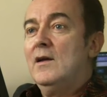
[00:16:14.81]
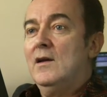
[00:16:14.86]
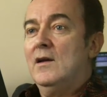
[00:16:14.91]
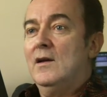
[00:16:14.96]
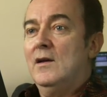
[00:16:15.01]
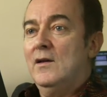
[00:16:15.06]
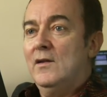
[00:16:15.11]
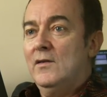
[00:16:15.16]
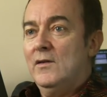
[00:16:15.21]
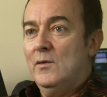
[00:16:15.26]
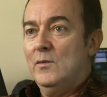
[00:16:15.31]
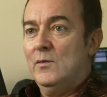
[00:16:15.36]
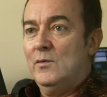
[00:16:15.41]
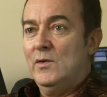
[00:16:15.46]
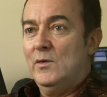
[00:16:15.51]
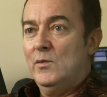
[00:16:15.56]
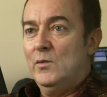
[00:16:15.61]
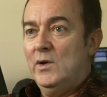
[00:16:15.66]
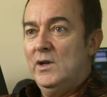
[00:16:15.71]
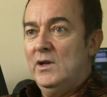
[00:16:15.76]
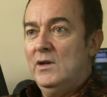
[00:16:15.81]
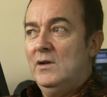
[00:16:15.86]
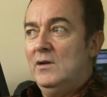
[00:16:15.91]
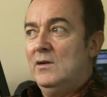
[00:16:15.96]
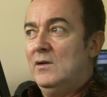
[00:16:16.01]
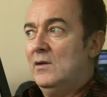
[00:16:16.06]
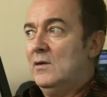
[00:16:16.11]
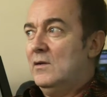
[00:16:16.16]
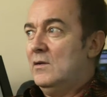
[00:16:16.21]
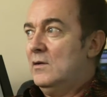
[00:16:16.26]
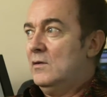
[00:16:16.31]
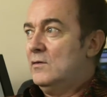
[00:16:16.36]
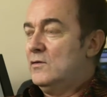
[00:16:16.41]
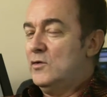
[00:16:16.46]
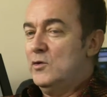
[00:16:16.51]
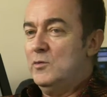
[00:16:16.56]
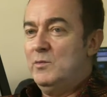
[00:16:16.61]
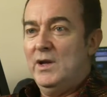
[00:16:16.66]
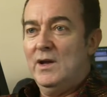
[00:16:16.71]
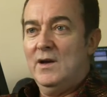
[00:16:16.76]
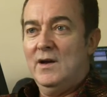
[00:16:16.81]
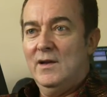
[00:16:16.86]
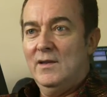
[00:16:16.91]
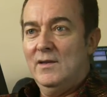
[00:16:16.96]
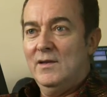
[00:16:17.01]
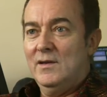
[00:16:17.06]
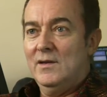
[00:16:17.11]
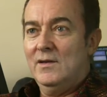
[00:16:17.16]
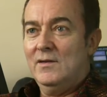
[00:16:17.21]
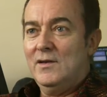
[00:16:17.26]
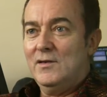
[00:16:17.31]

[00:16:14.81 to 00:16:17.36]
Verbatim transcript: that that we drew behind the,